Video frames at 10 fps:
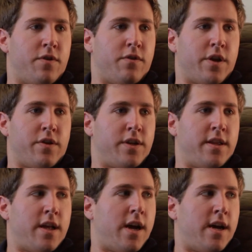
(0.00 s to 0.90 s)
feel
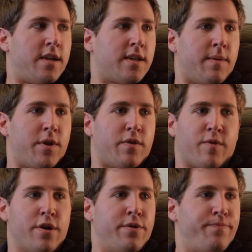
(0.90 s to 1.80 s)
guilty that I slept on
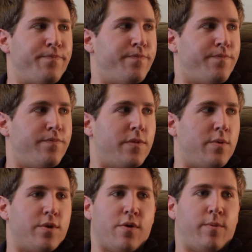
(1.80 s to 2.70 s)
the rug?
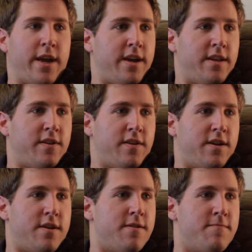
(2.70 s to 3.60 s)
There were no
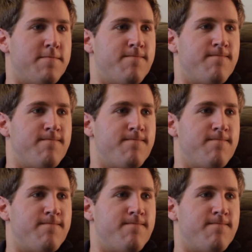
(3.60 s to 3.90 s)
blankets. No.